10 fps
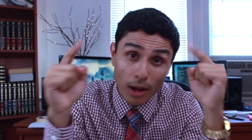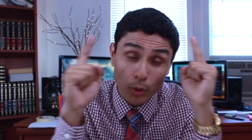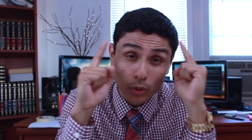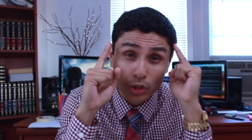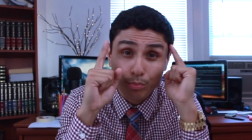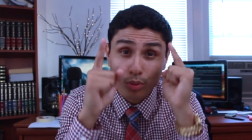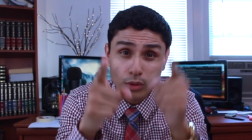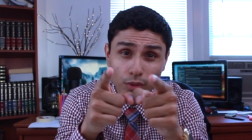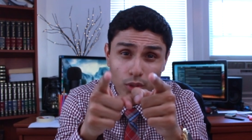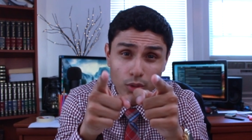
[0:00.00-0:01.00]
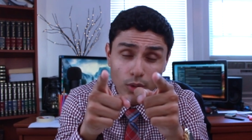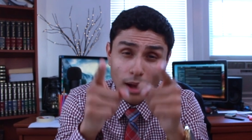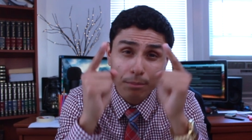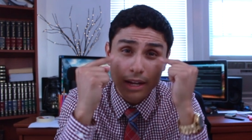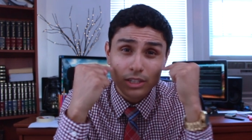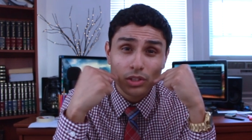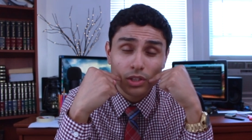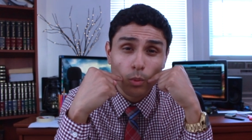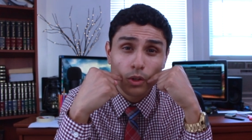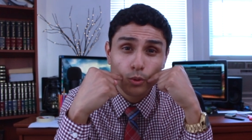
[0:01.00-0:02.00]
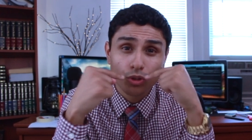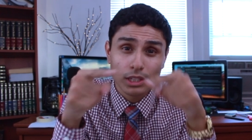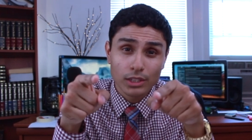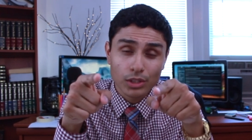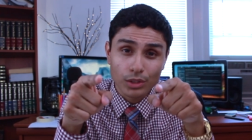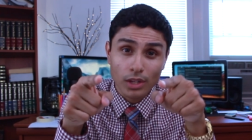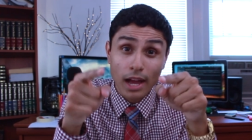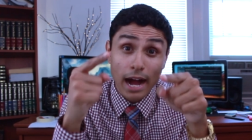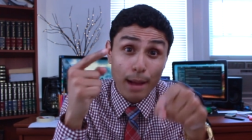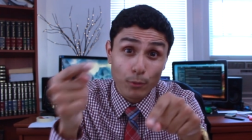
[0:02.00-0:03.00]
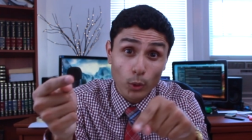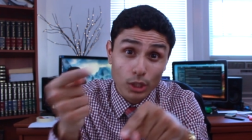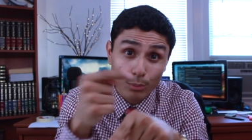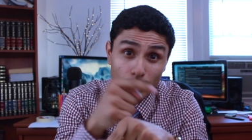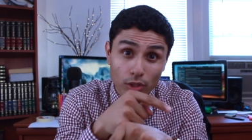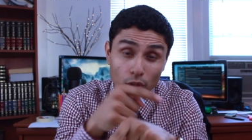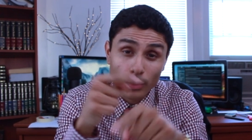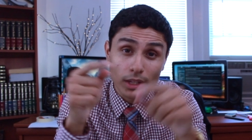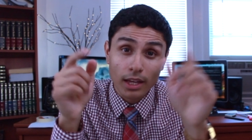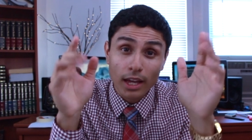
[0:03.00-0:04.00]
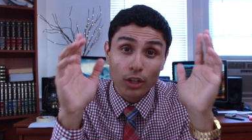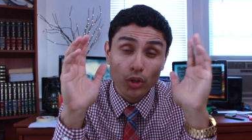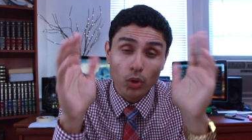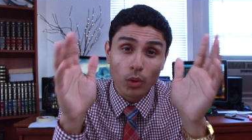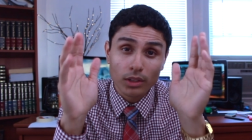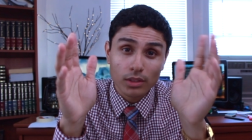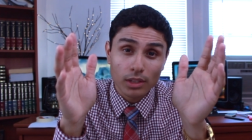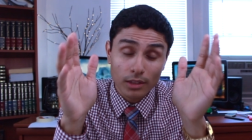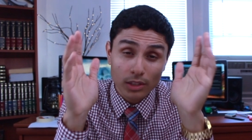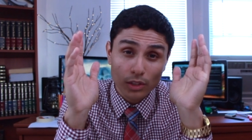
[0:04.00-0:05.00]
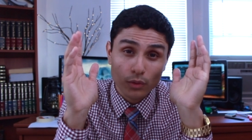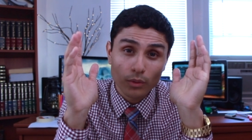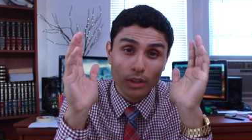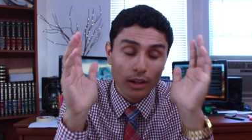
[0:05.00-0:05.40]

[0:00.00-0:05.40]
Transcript: I'm going to prove to you, I'm not just someone who teaches. I'm going to be doing. You're going to see... This is...